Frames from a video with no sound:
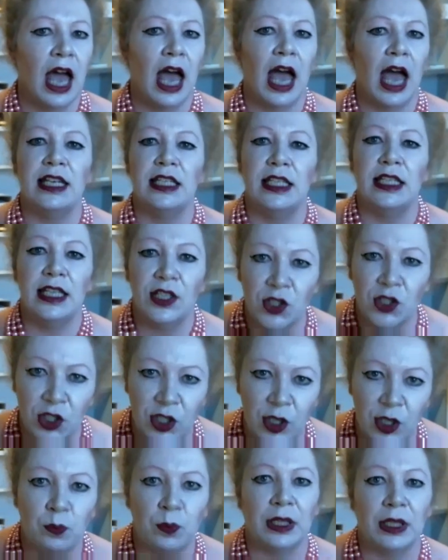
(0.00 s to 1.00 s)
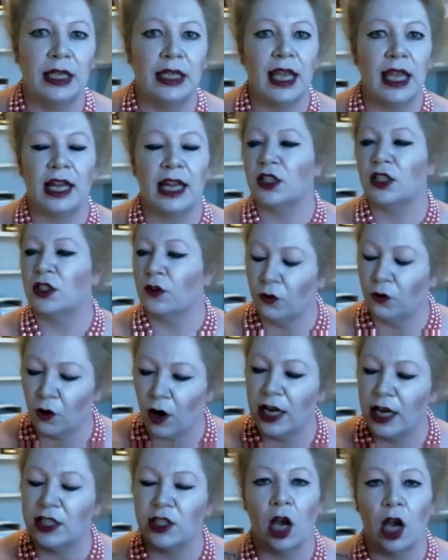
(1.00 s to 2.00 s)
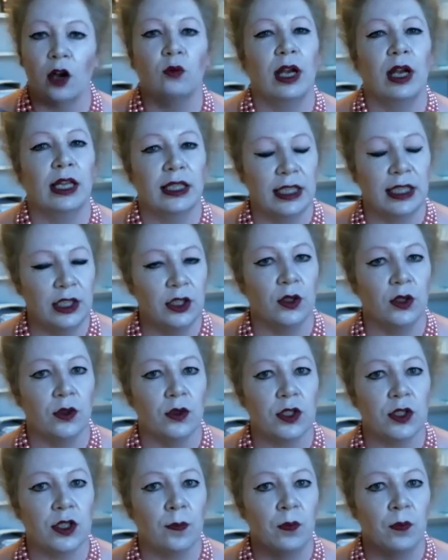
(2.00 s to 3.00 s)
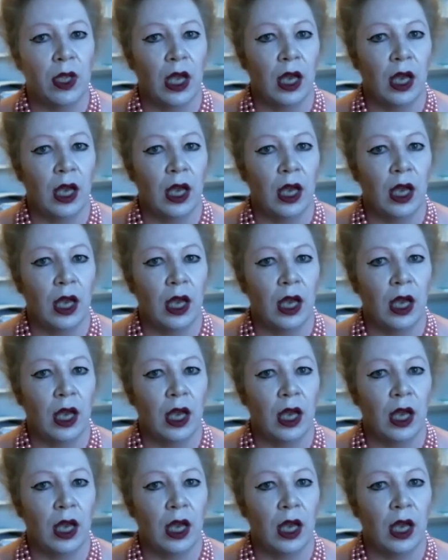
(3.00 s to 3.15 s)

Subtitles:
and he is simply, and it's a phrase I rarely use,